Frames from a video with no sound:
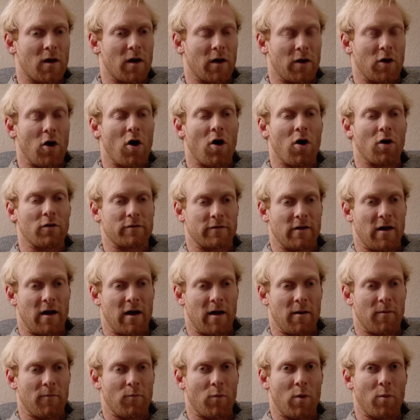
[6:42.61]
call
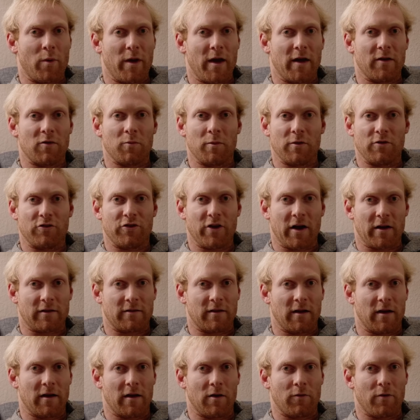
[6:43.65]
time when we had to be checked
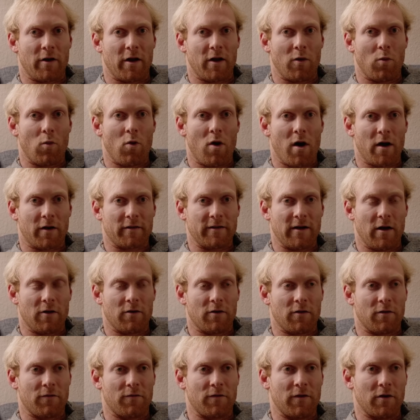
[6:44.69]
in and ready to walk down
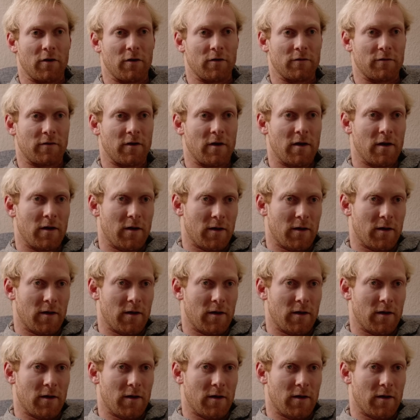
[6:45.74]
to the field.